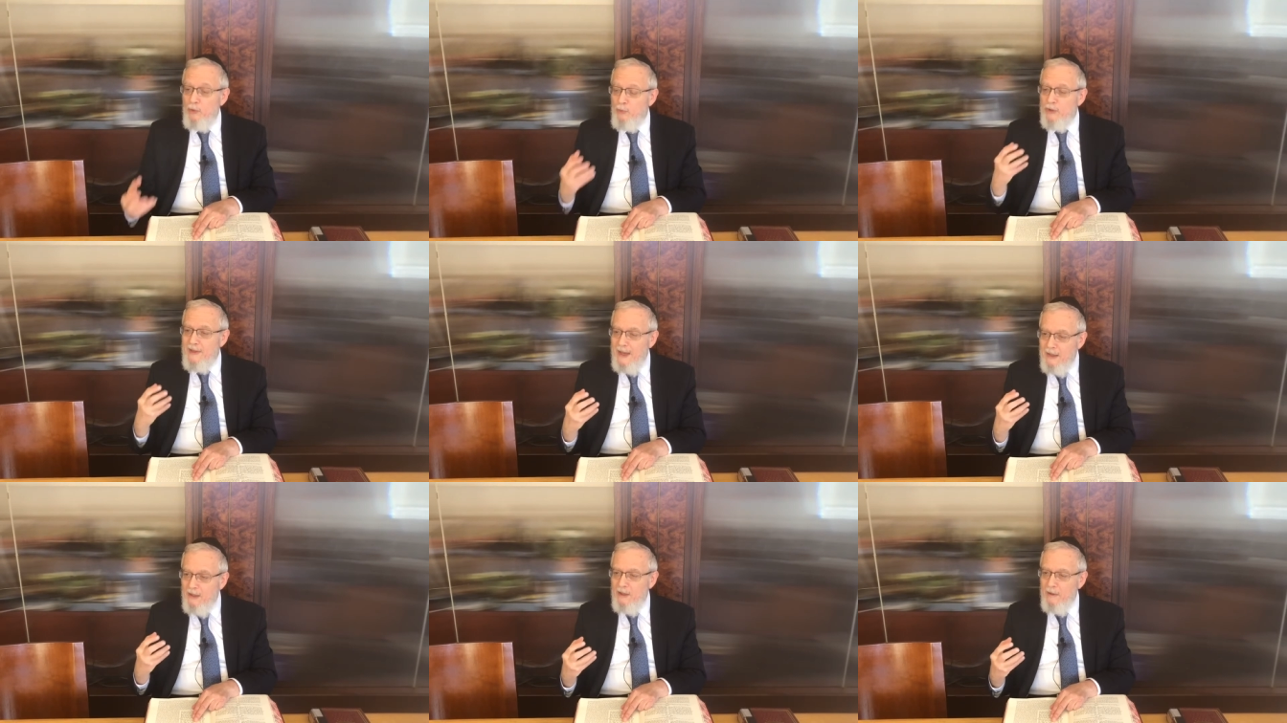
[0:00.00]
You're
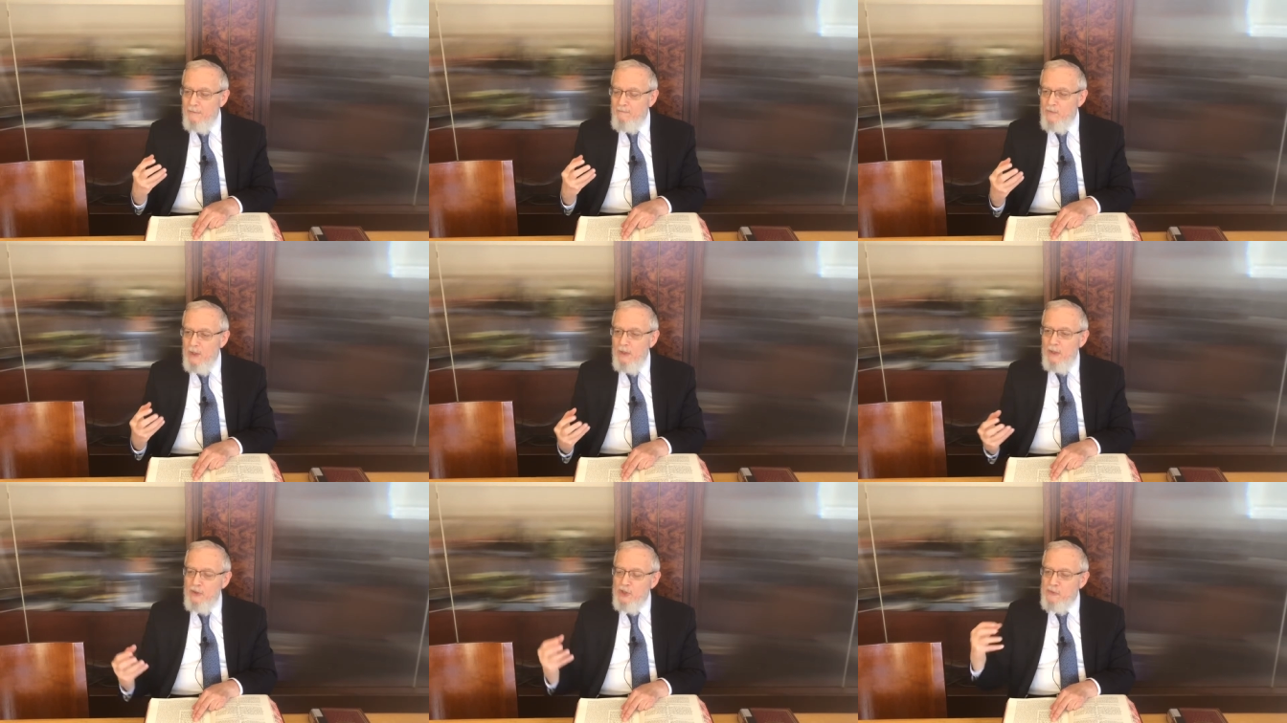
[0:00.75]
retaining
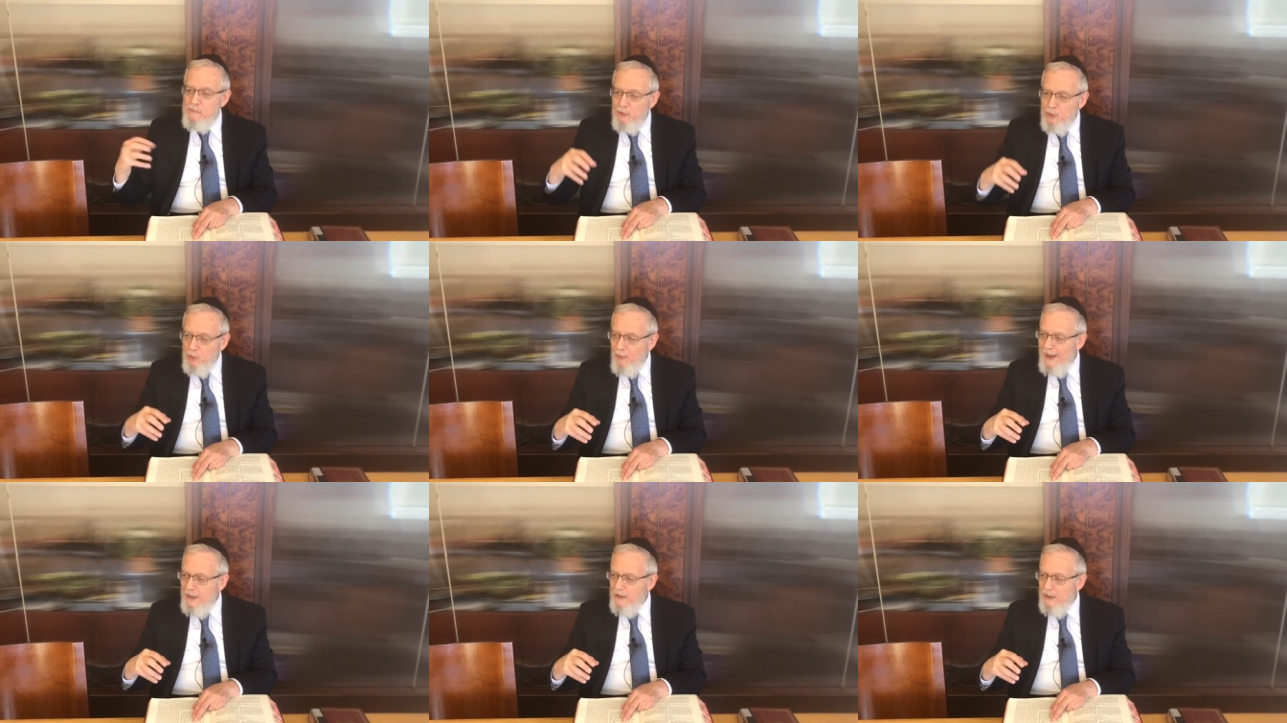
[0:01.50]
the
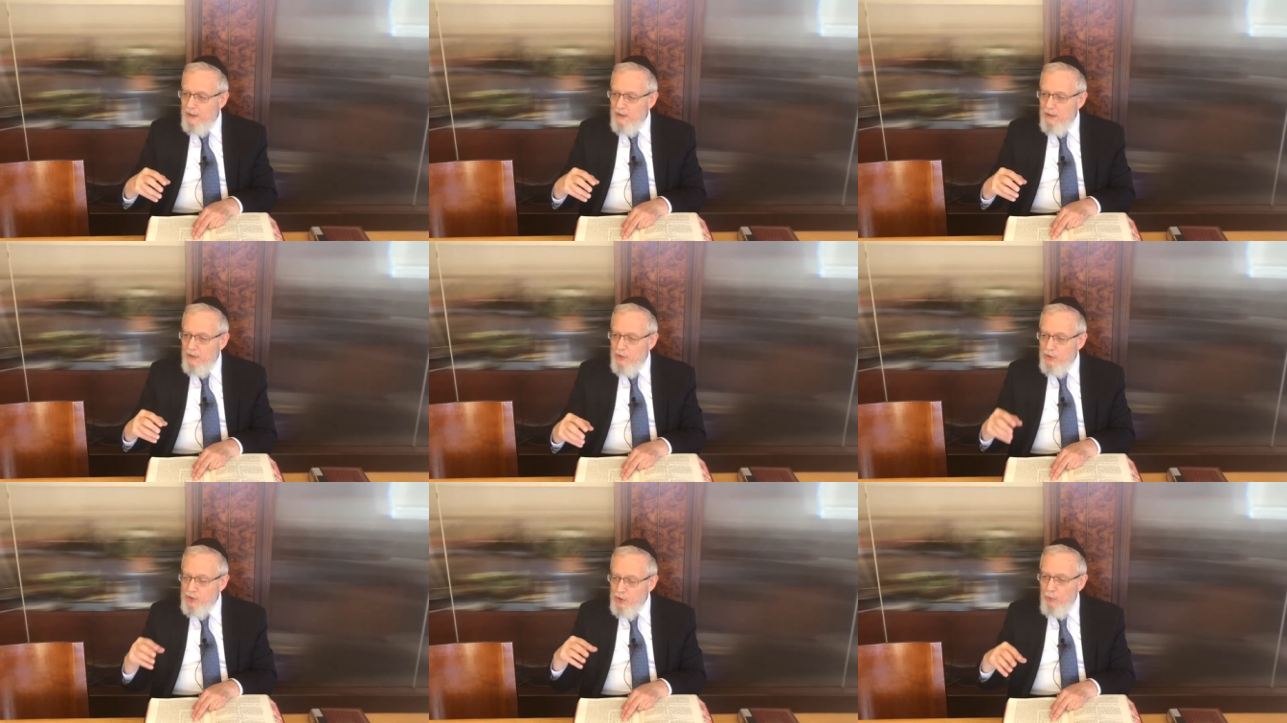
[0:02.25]
spirituality,
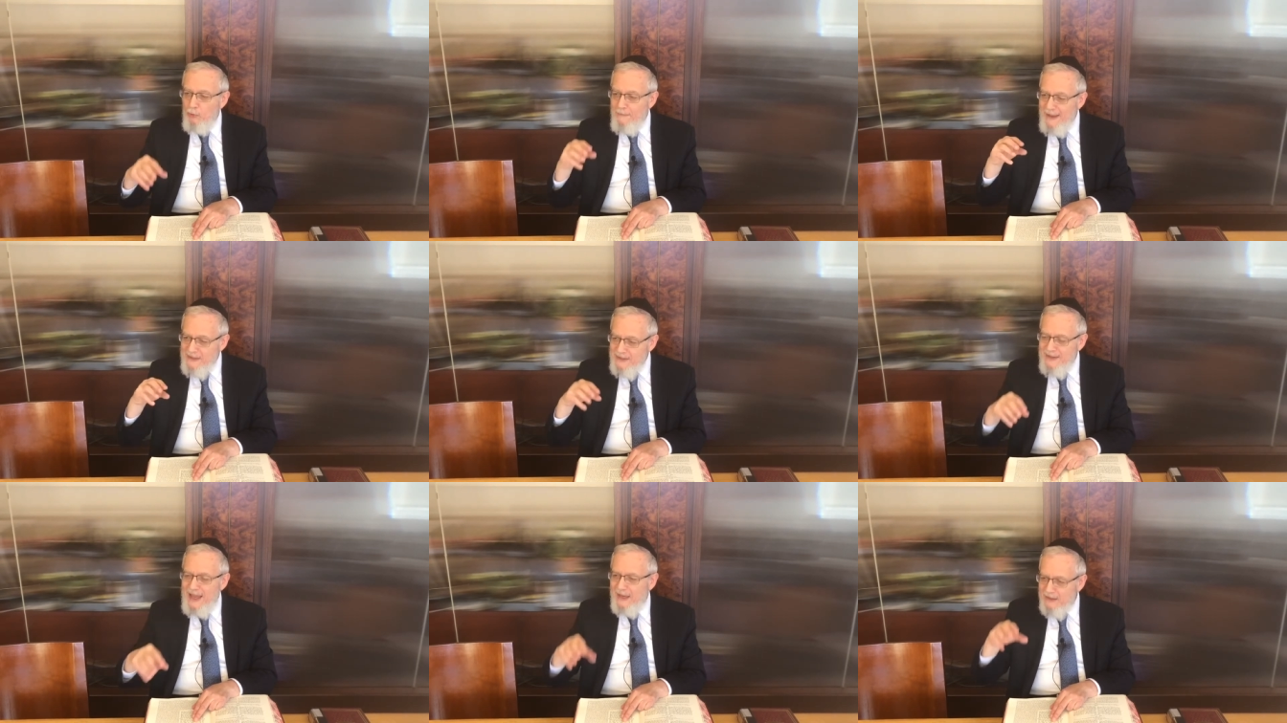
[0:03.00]
your soul remains
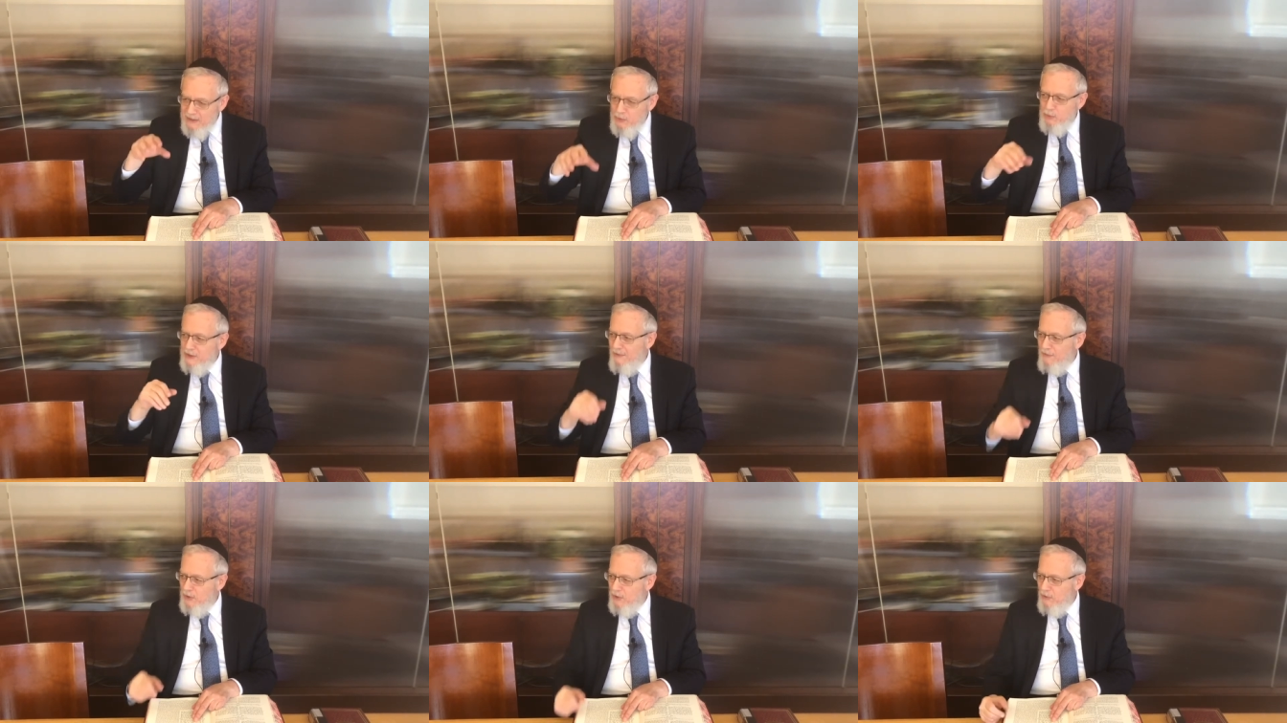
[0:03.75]
intact as it was
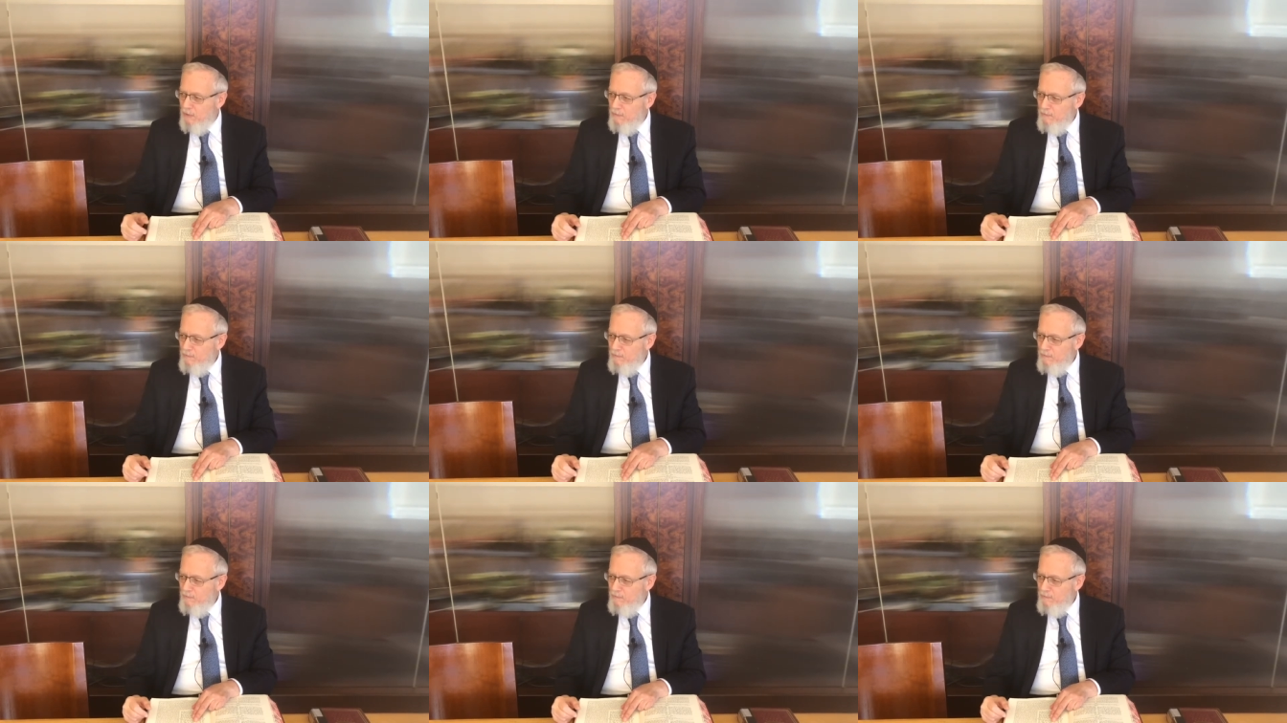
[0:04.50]
given to you.